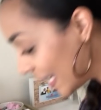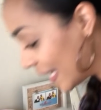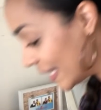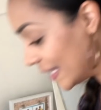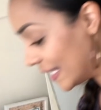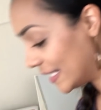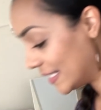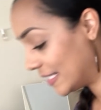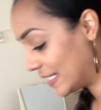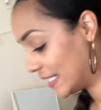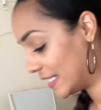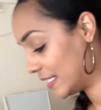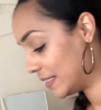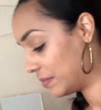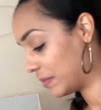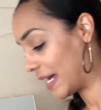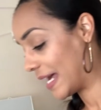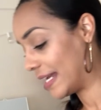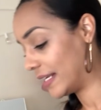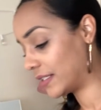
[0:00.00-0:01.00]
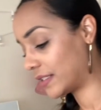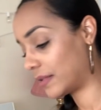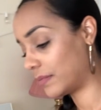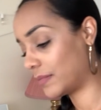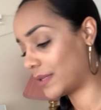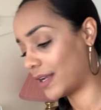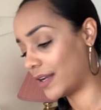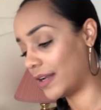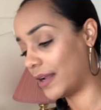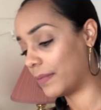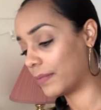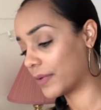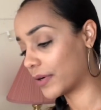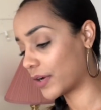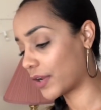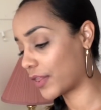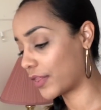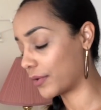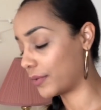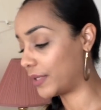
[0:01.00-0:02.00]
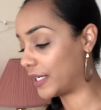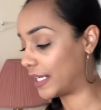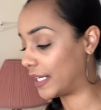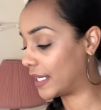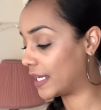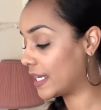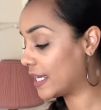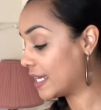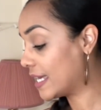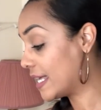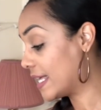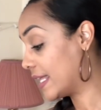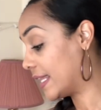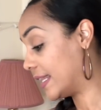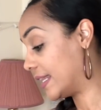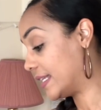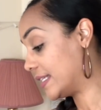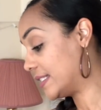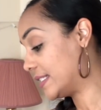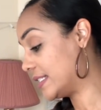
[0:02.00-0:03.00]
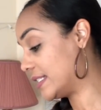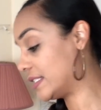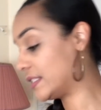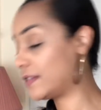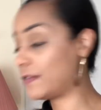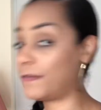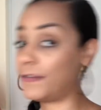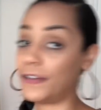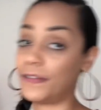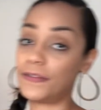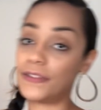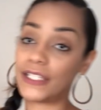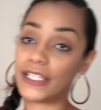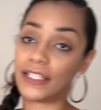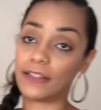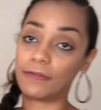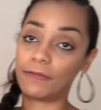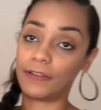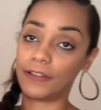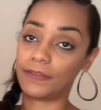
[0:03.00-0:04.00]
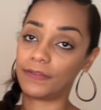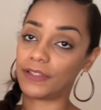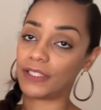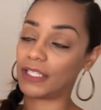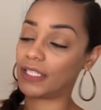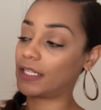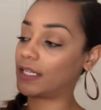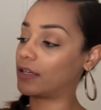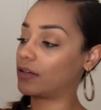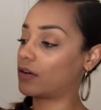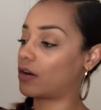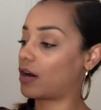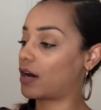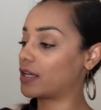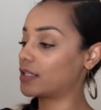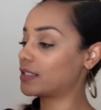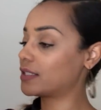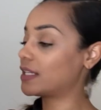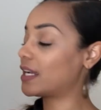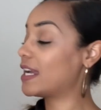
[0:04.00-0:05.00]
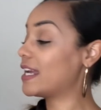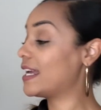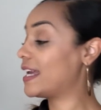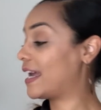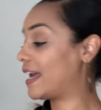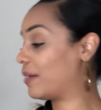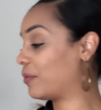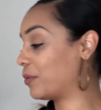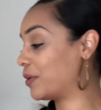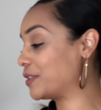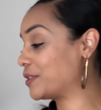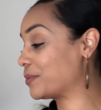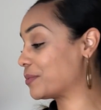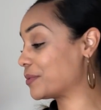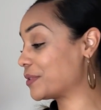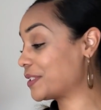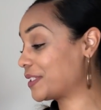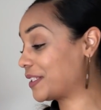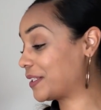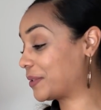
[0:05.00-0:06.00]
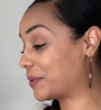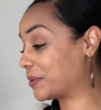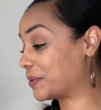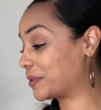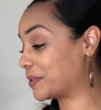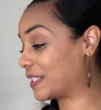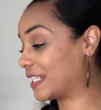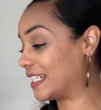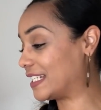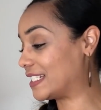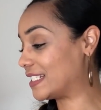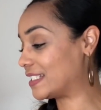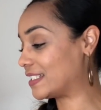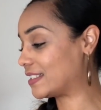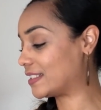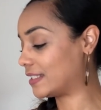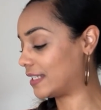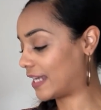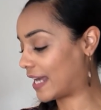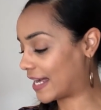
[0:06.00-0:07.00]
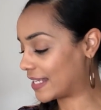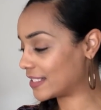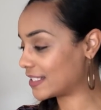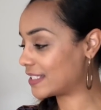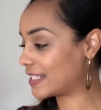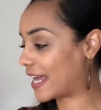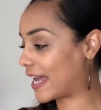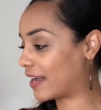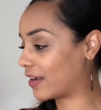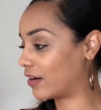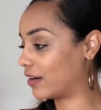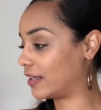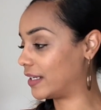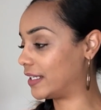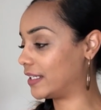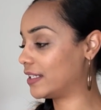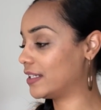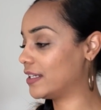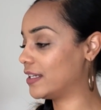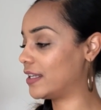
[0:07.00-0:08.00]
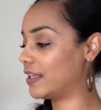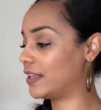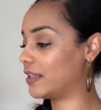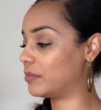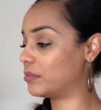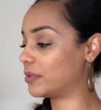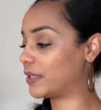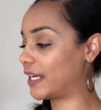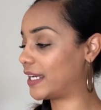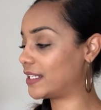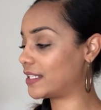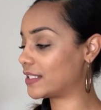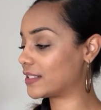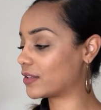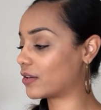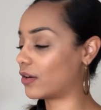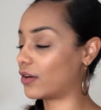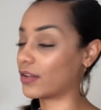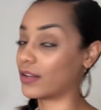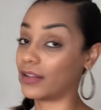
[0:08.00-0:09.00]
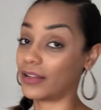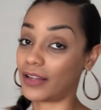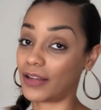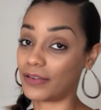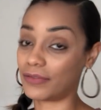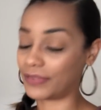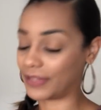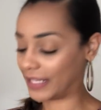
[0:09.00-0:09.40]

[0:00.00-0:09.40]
And this is item number three. This is $15.50 it costs. And what's really cool is it has a tag on it the brand is called Love